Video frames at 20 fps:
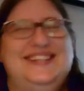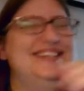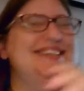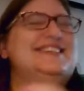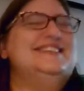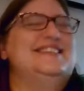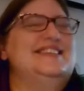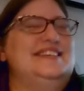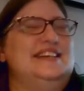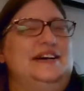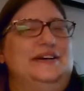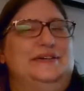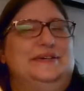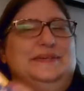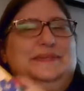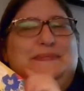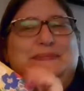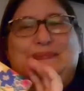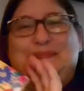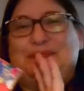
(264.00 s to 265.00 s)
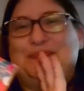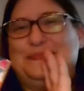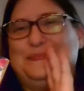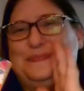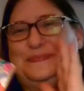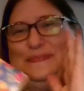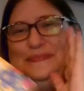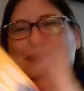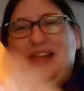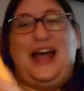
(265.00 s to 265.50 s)
So
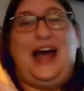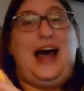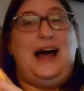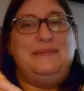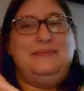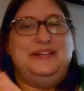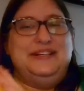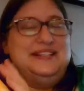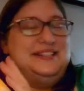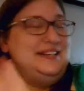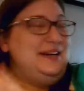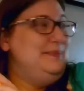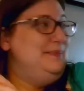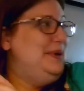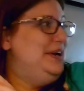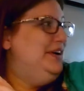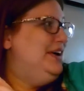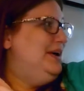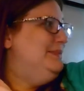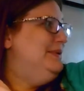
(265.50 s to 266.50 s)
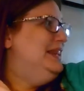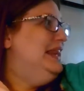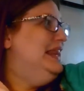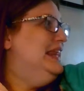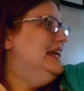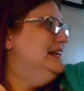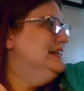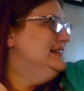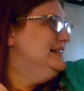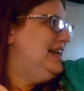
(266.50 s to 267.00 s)
I'm going to start by grabbing
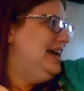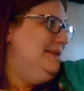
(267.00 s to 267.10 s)
this.